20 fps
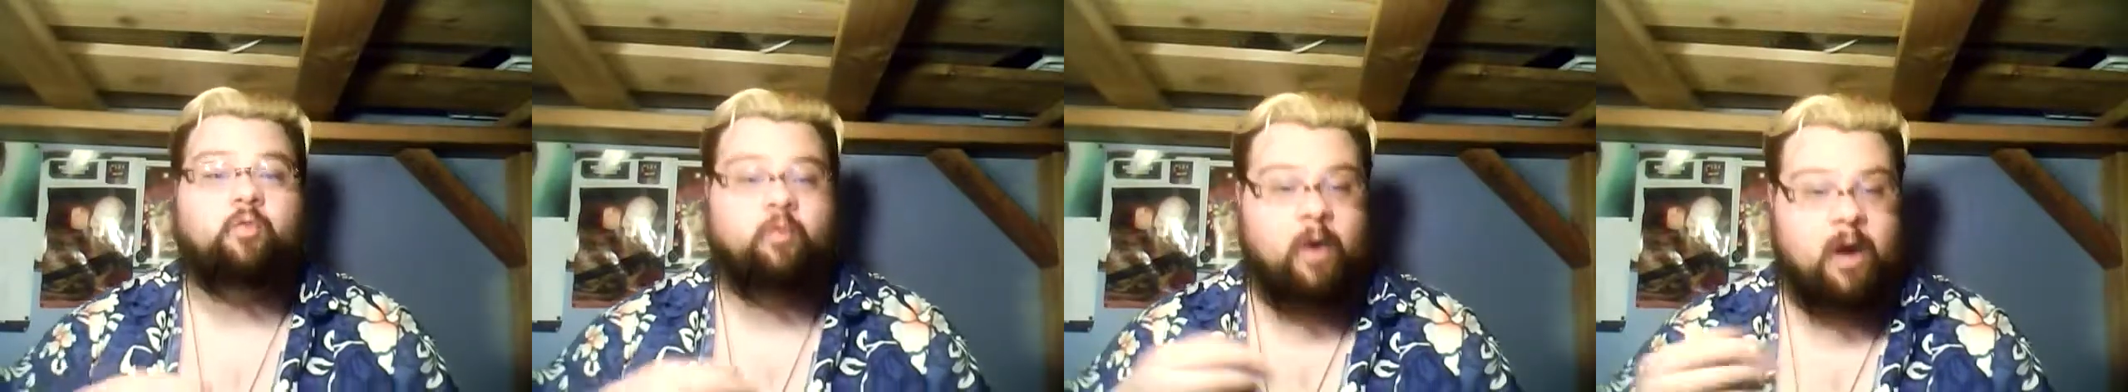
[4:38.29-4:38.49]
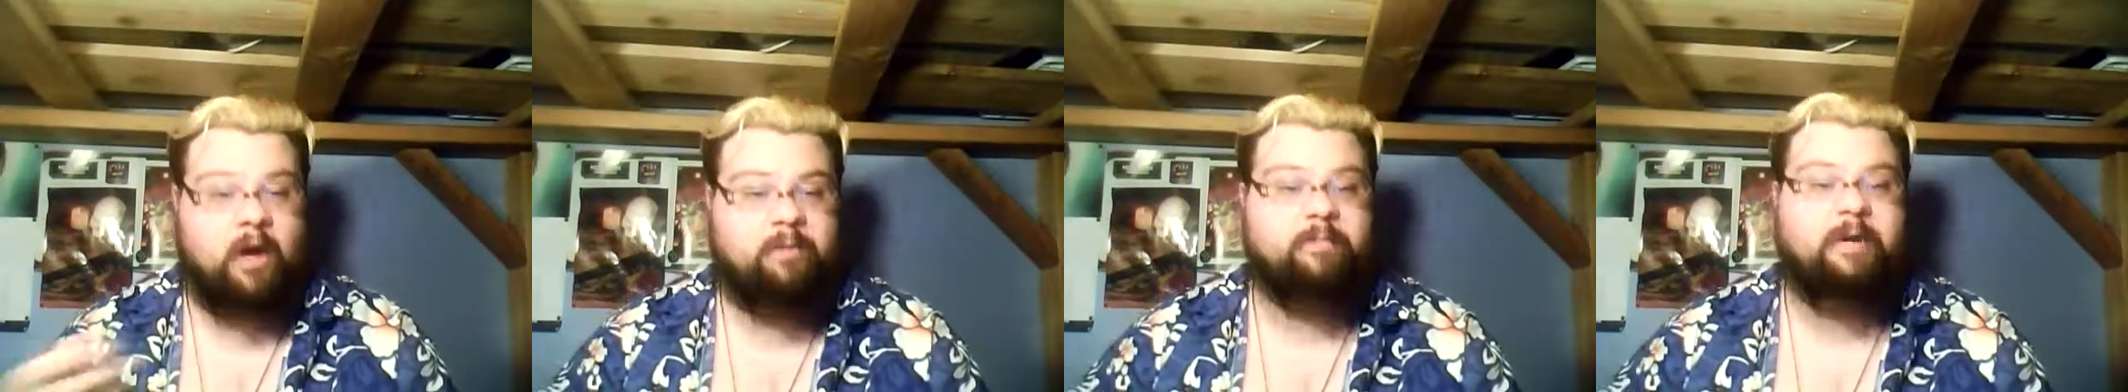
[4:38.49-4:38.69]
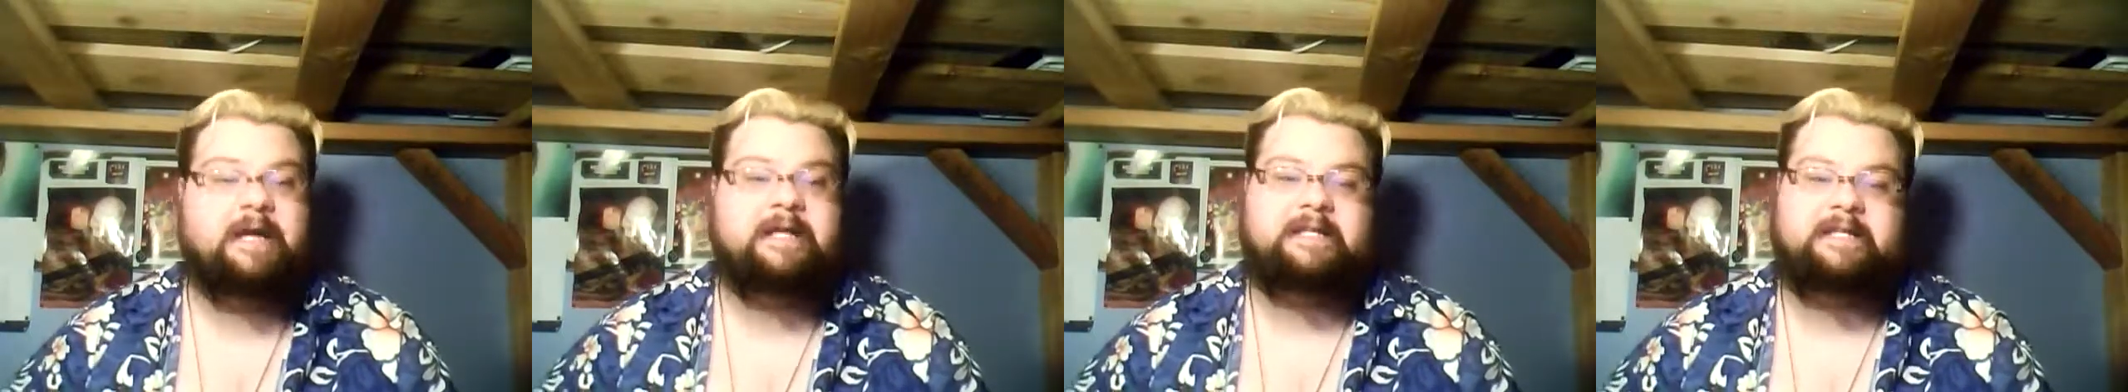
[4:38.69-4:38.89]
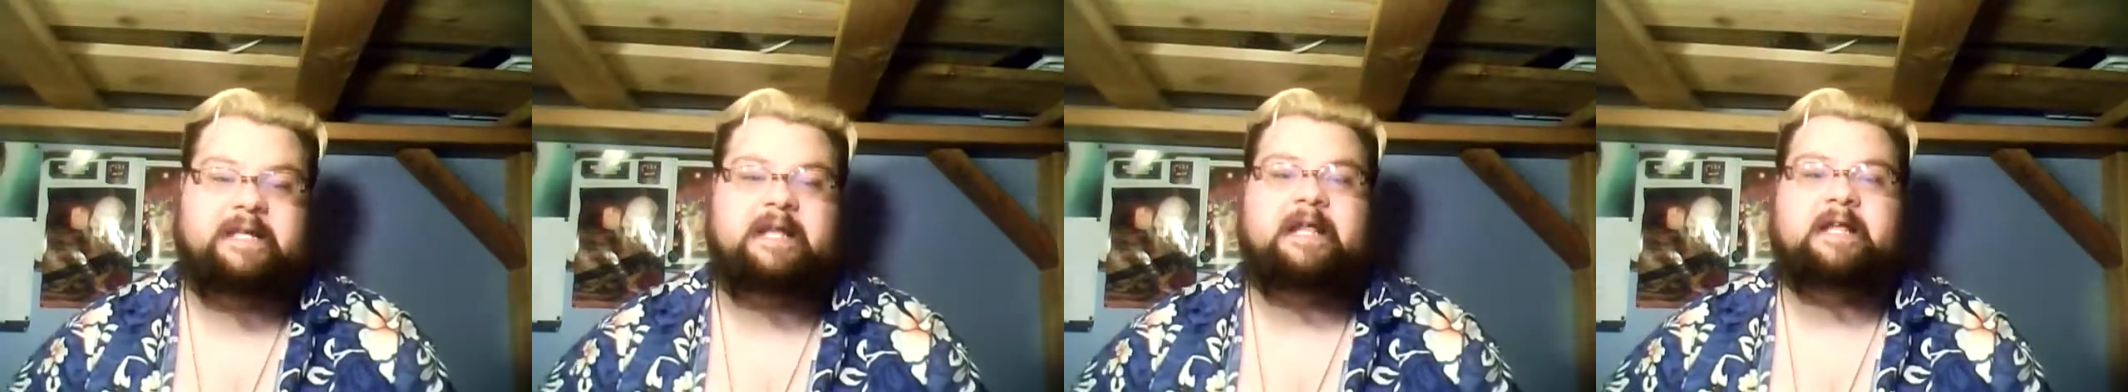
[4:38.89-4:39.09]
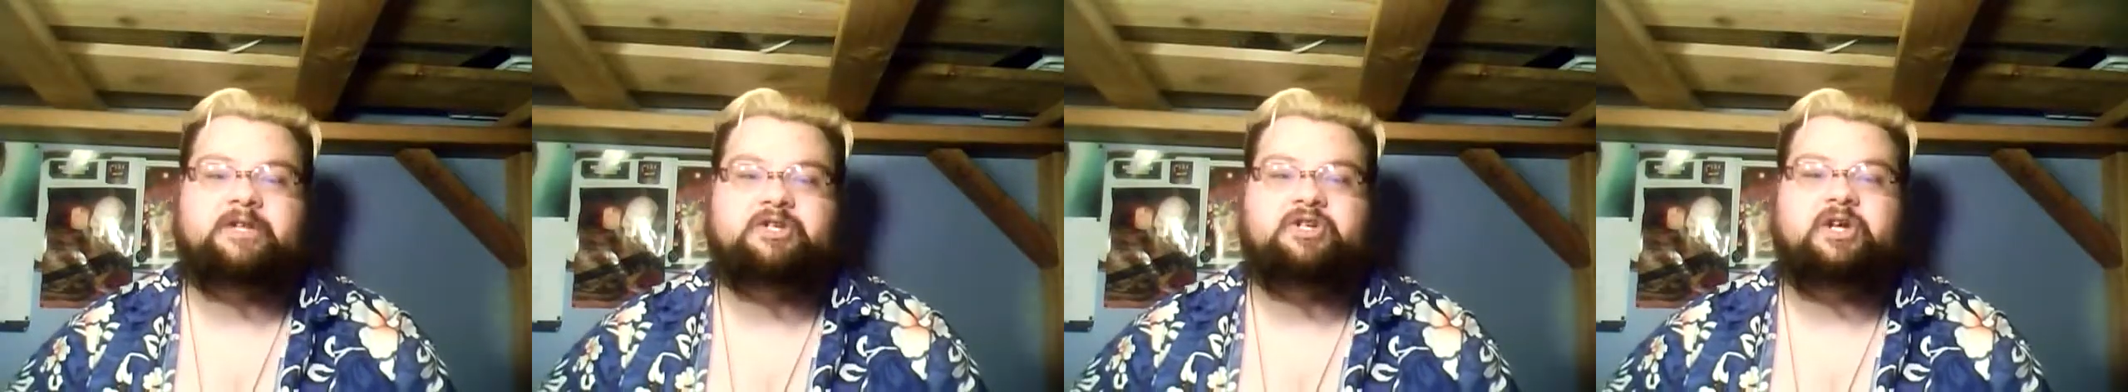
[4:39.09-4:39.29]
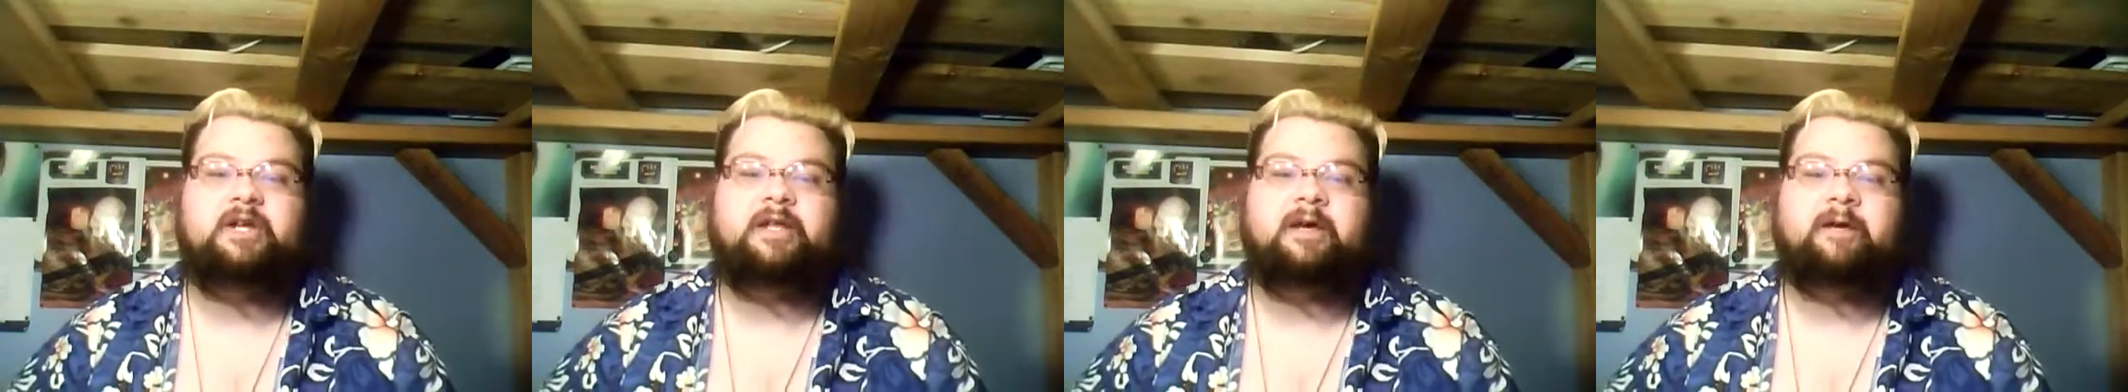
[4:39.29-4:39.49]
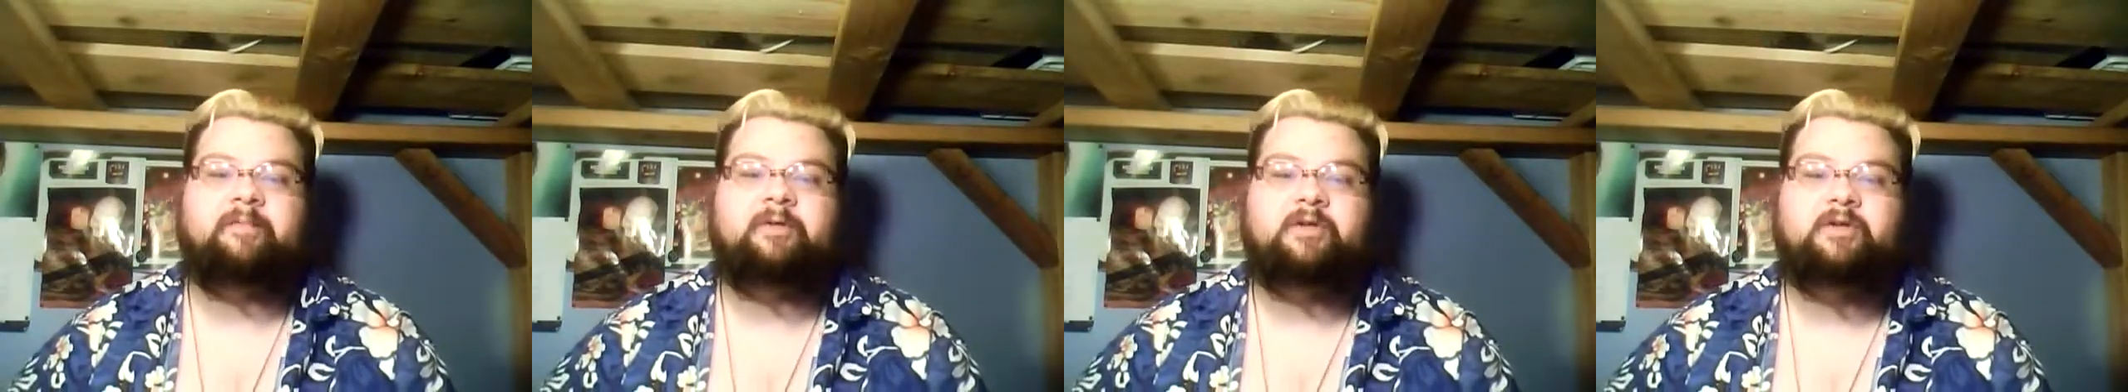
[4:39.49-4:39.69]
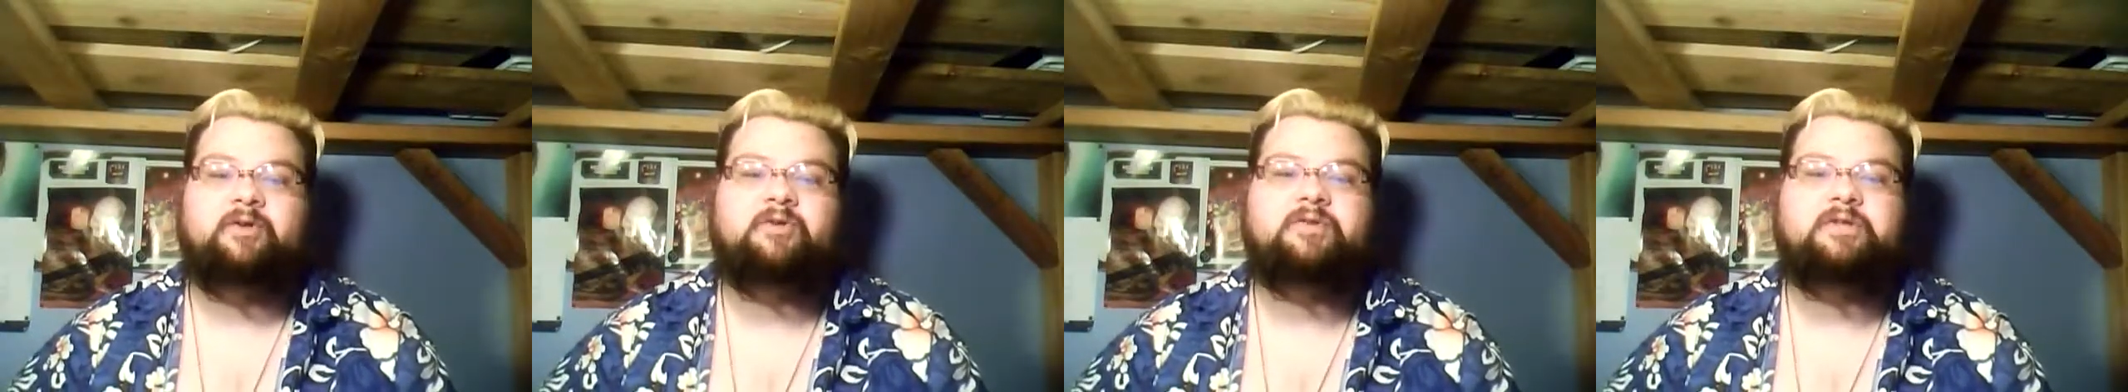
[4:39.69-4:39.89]
run by said
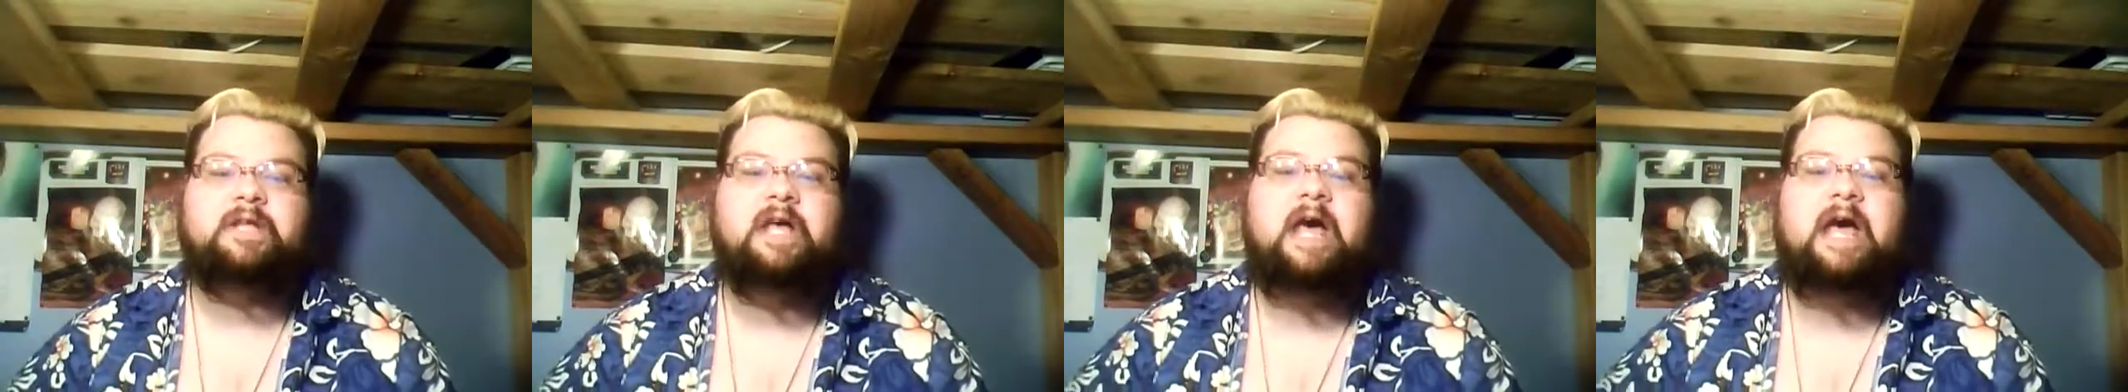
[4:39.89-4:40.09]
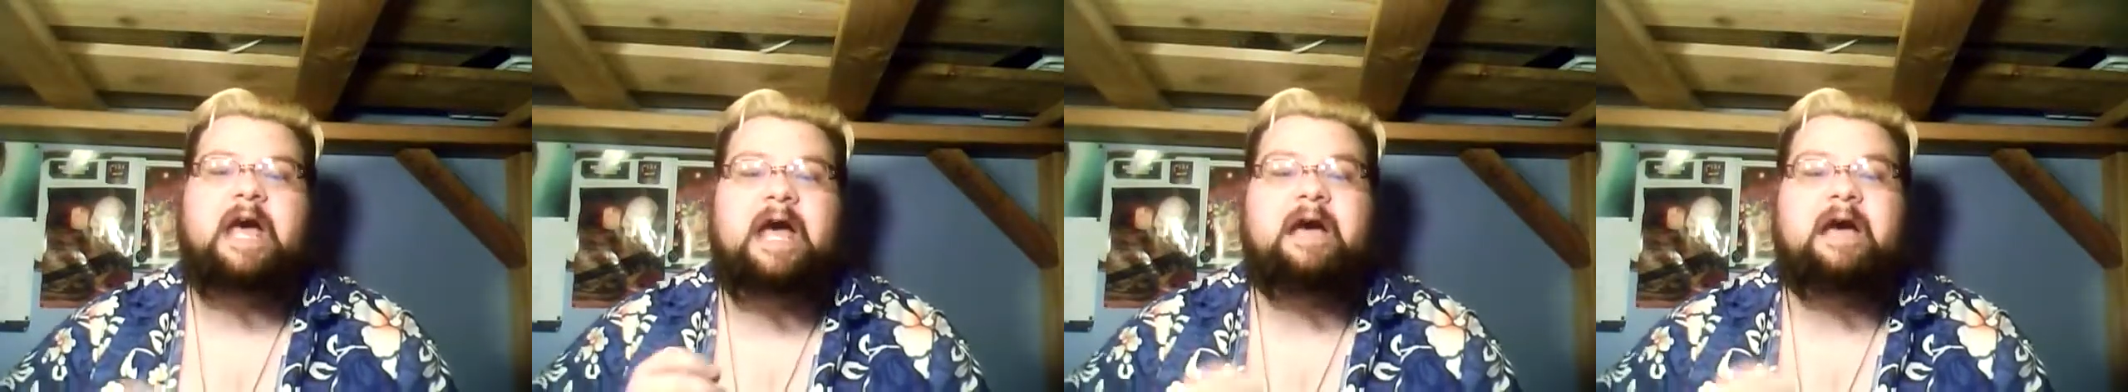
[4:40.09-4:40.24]
SJWs,